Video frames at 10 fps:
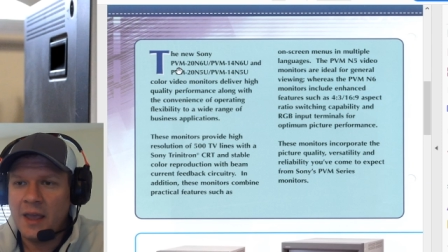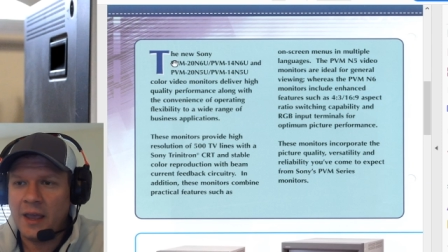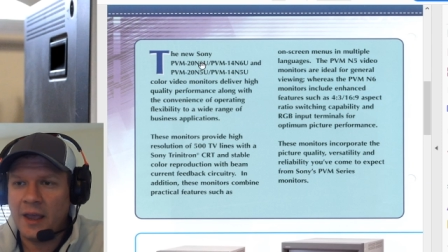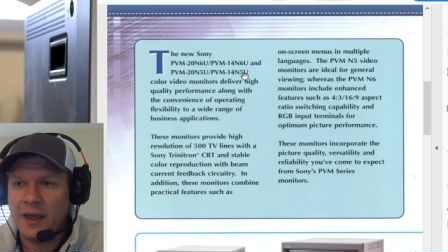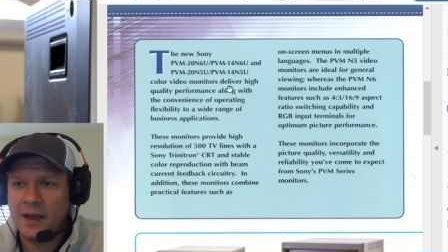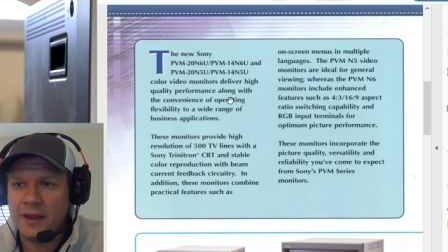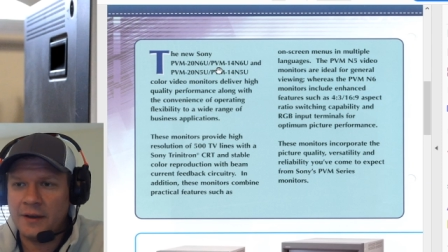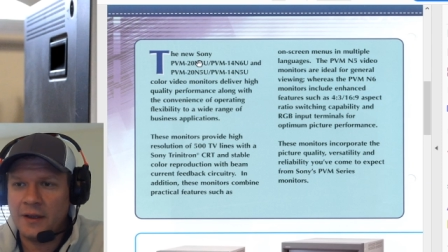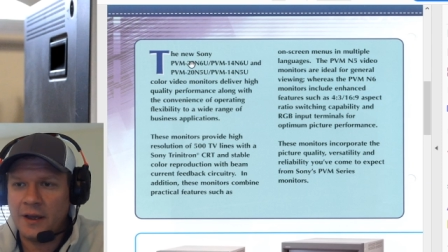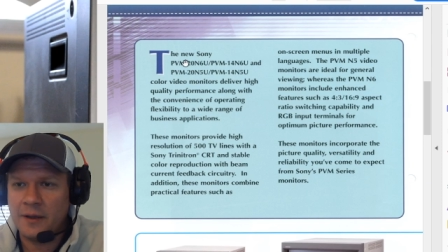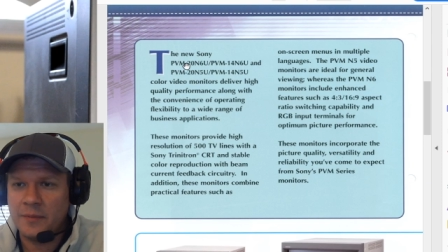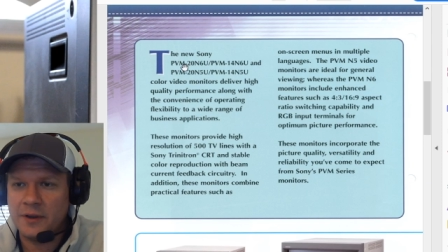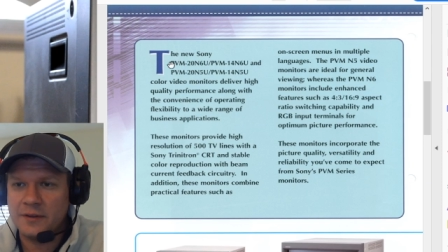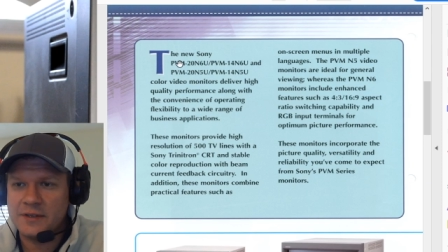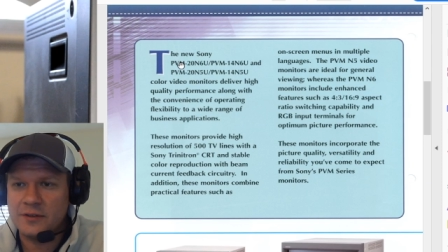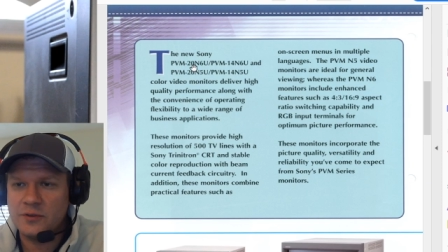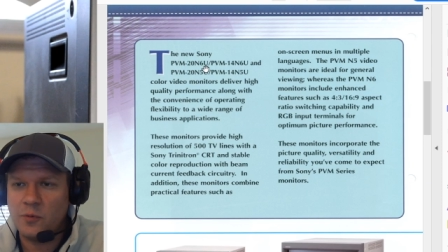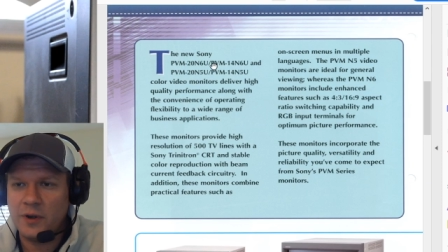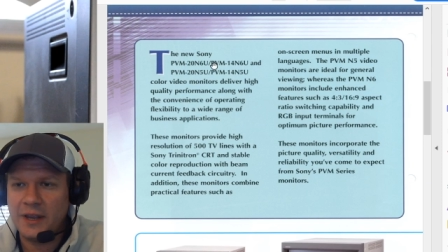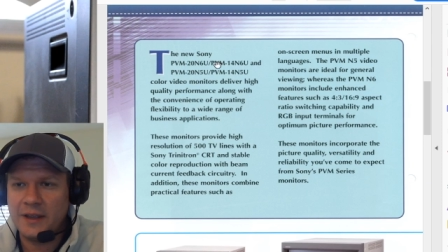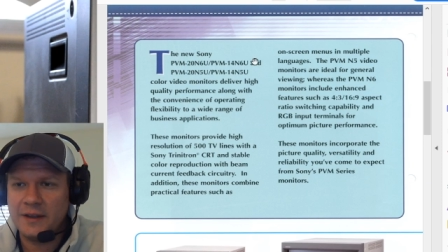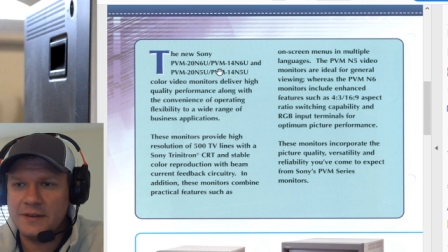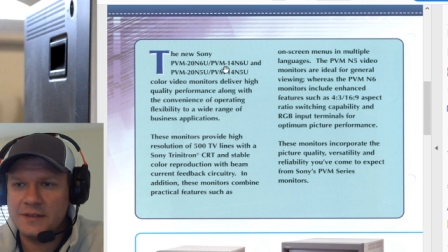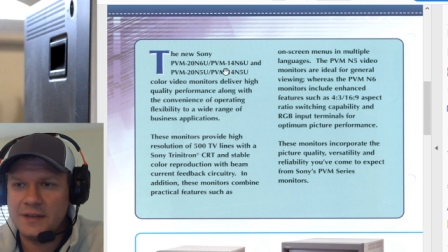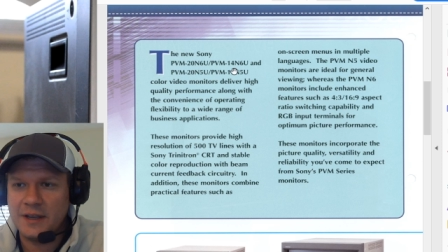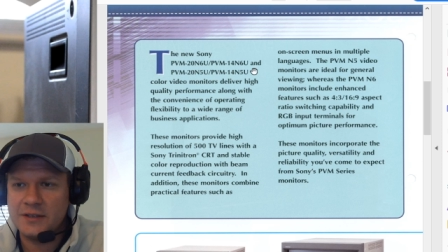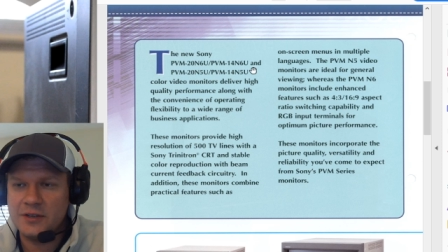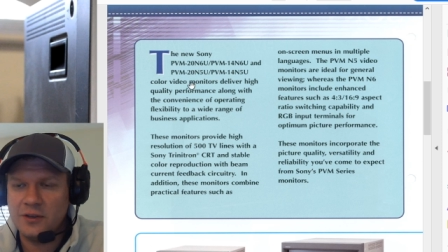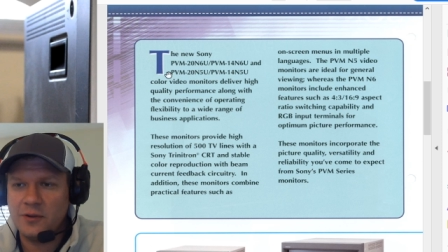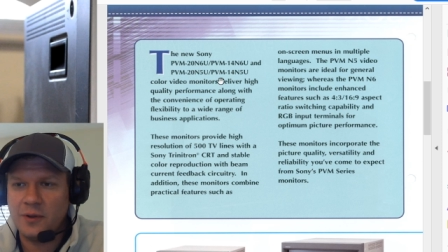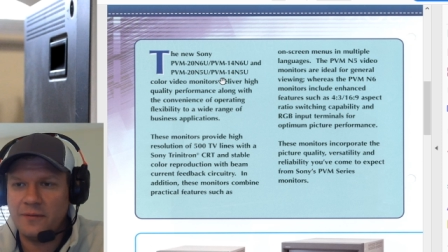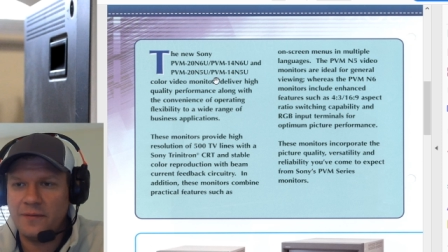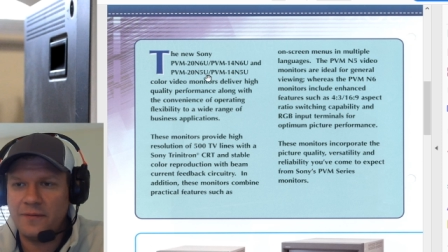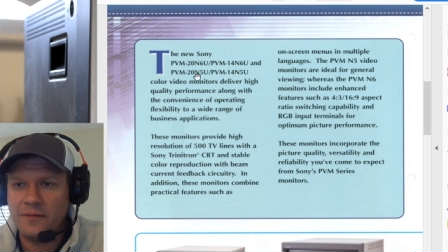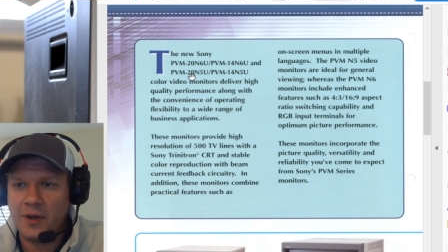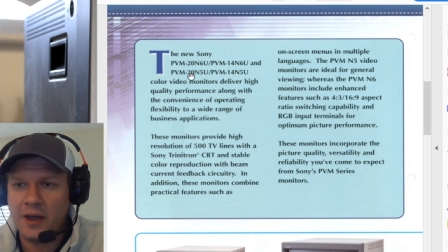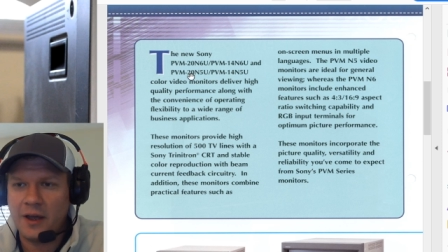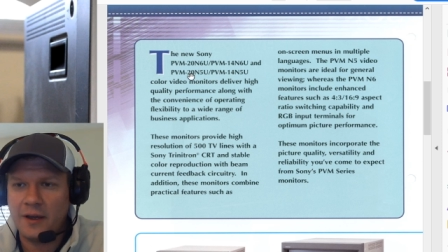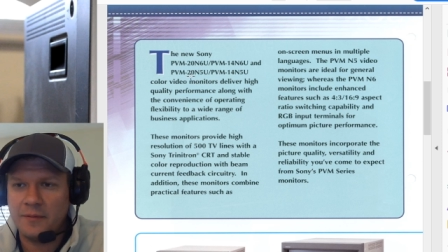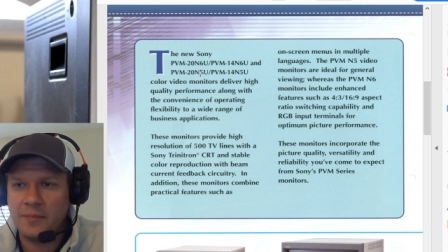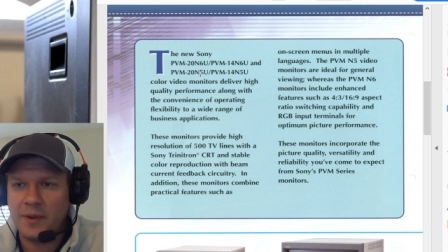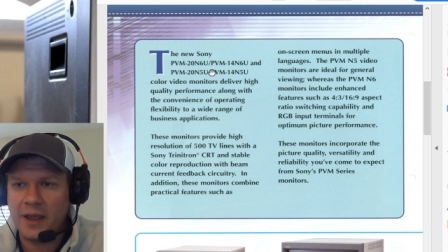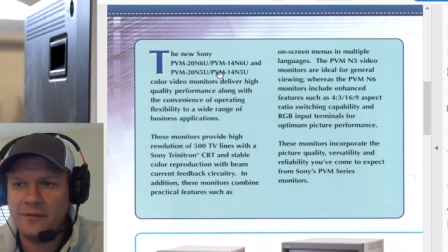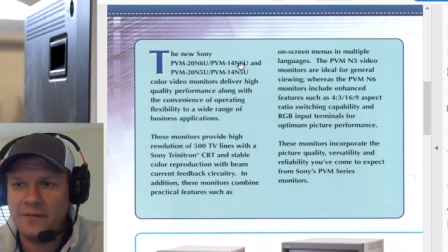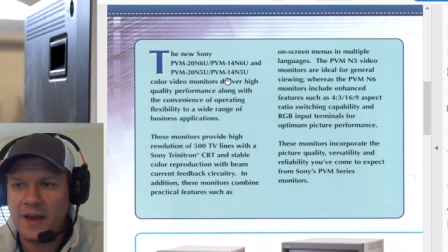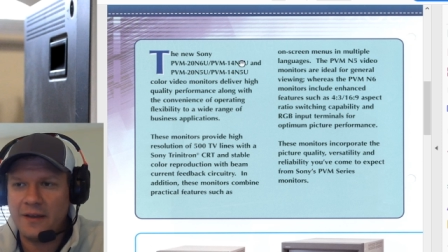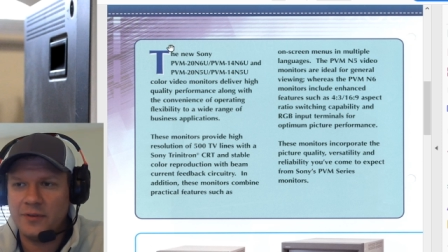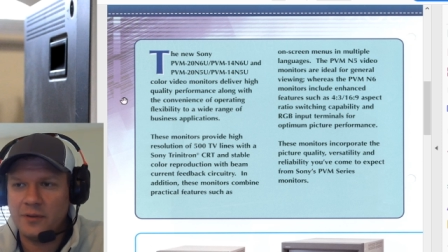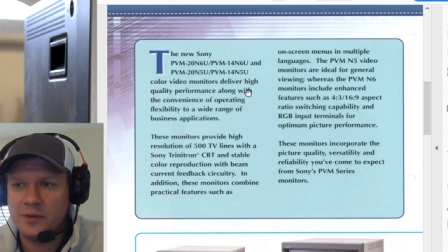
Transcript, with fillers: And um, you know, it's a 20N, 6U, and uh, N5U.